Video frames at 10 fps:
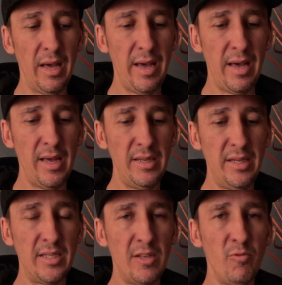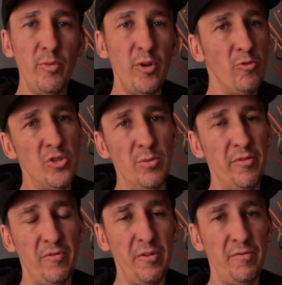And yes, it will be awesome
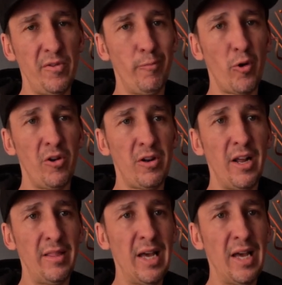if a product like